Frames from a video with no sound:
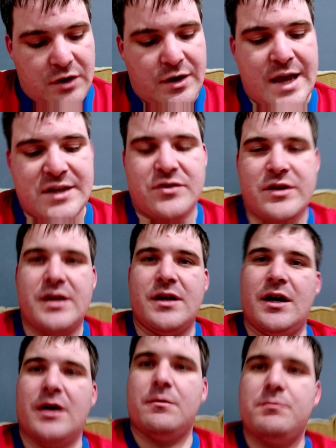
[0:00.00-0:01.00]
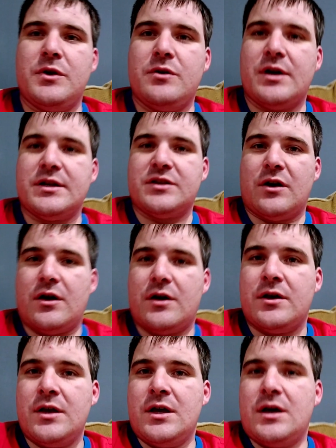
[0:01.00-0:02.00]
then lastly, you guys
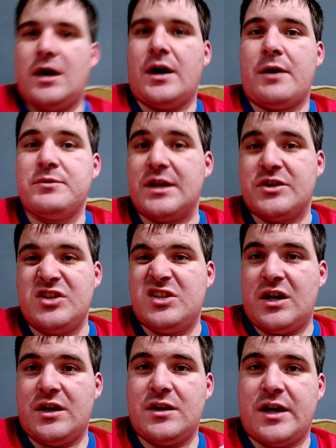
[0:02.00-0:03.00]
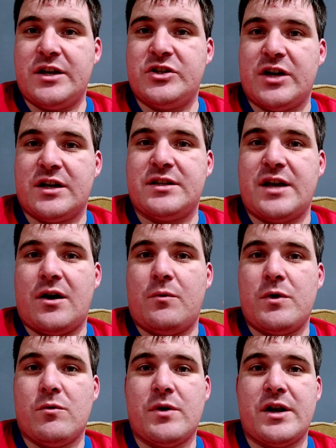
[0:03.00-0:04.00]
saw, I was actually done. I had checked out.
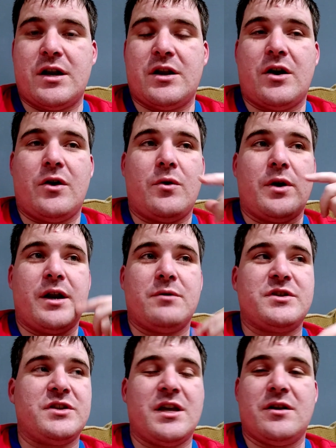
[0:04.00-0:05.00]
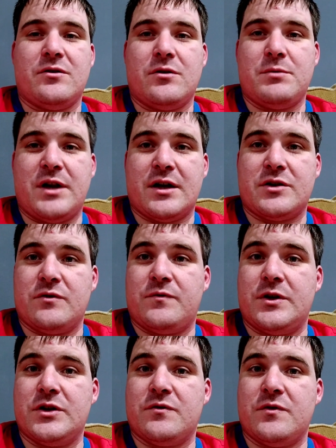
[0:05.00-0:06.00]
We were ready to go, and I was just getting a little bit extra
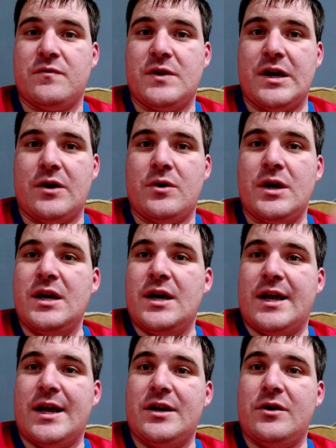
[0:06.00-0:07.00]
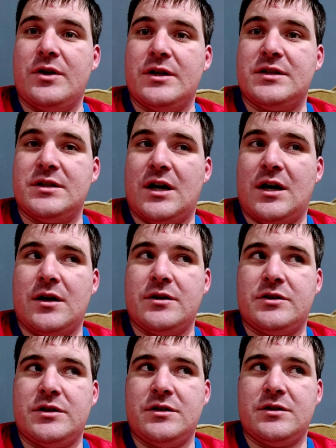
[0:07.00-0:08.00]
footage for the video. And I noticed
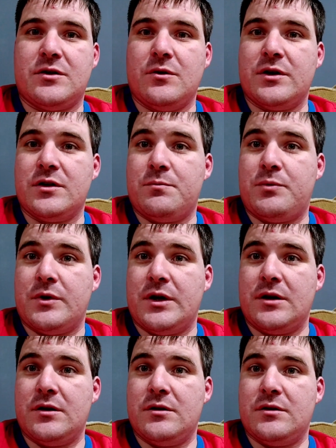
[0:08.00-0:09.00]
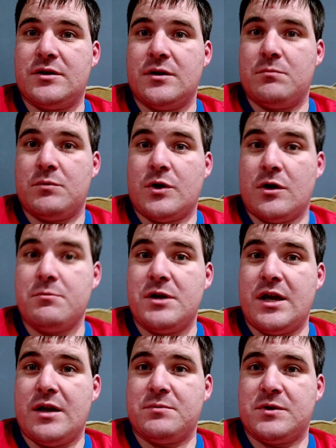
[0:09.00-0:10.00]
she's going to put some Kirby
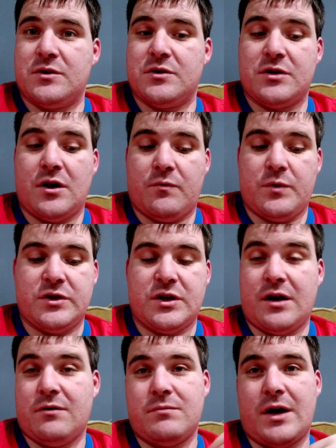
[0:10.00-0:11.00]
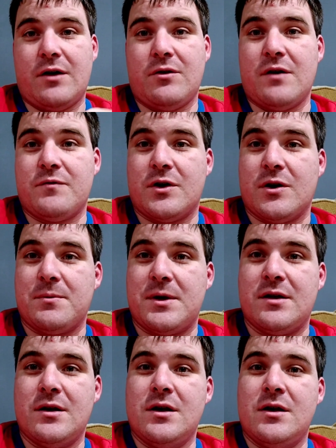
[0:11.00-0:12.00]
games on the shelf, which I love
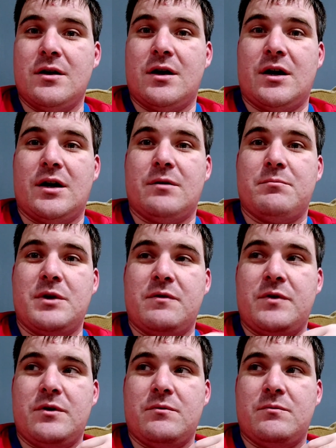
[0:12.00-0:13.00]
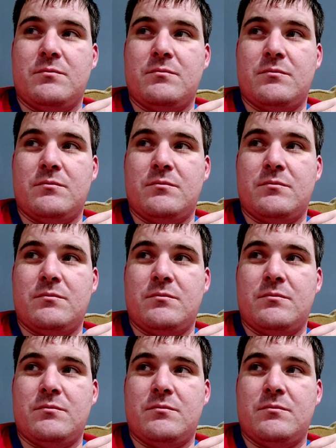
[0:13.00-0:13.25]
Kirby. If you